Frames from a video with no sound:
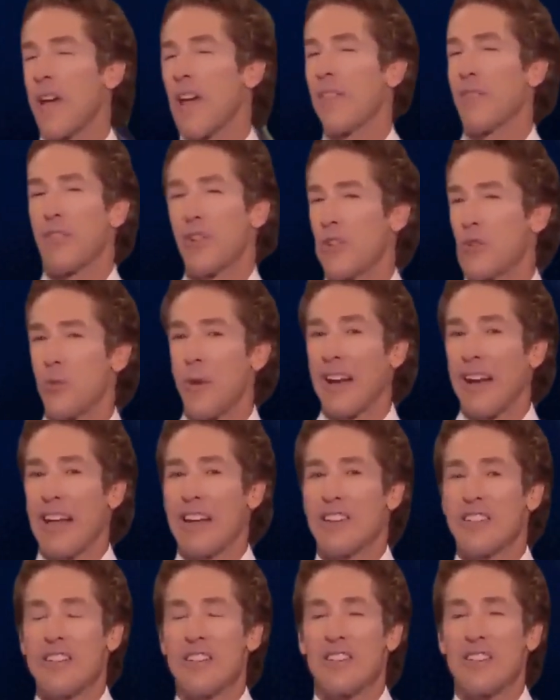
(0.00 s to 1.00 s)
Avoid
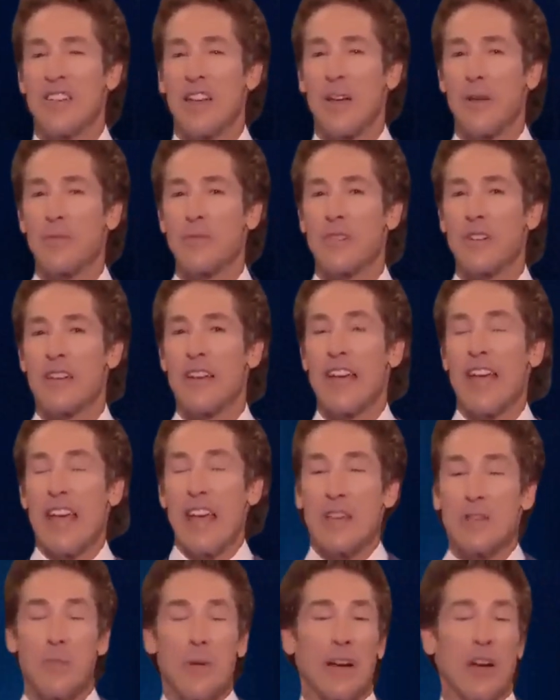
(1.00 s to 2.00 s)
comparing yourself
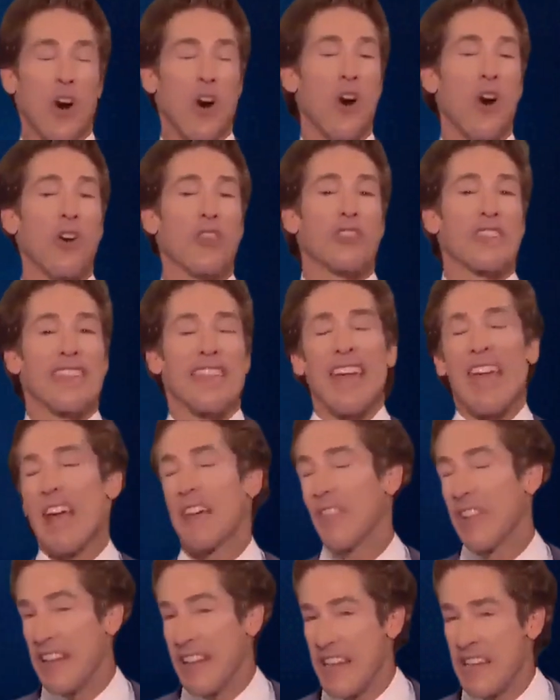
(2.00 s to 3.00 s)
to others, for
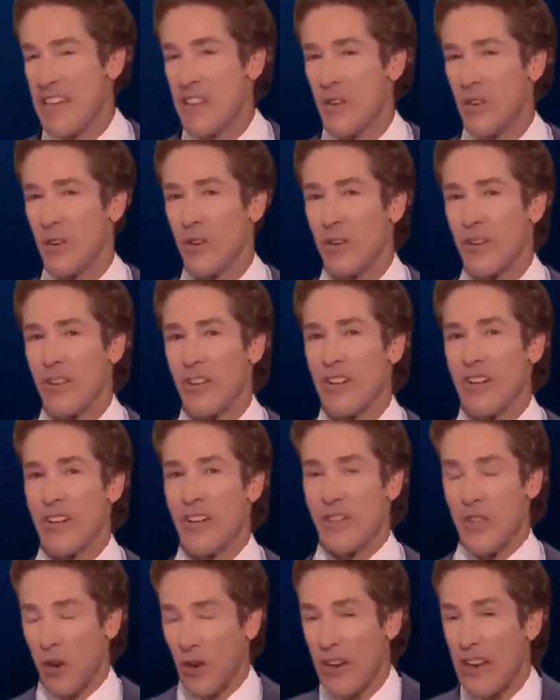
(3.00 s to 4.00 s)
you have your own path
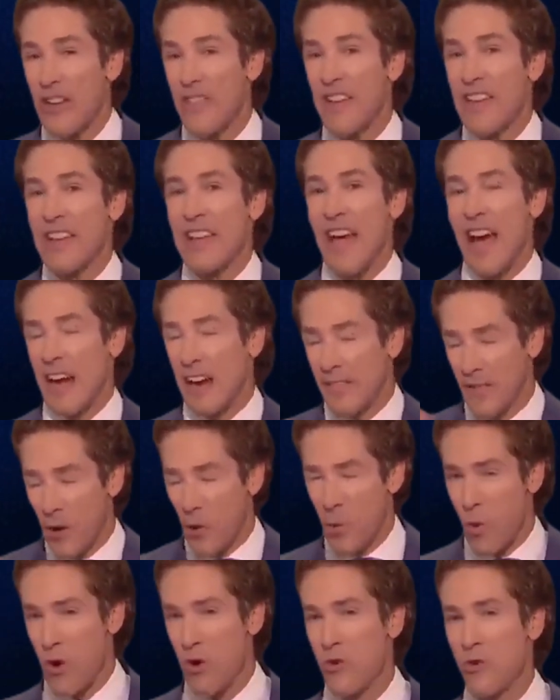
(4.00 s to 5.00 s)
to tread.
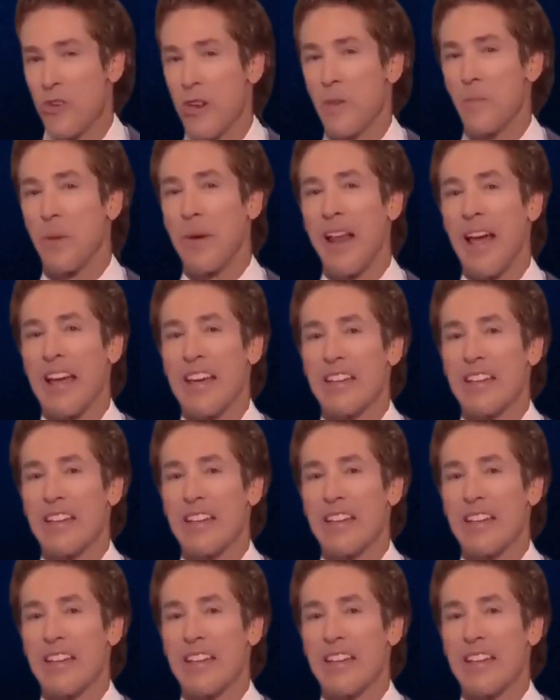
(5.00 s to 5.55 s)
When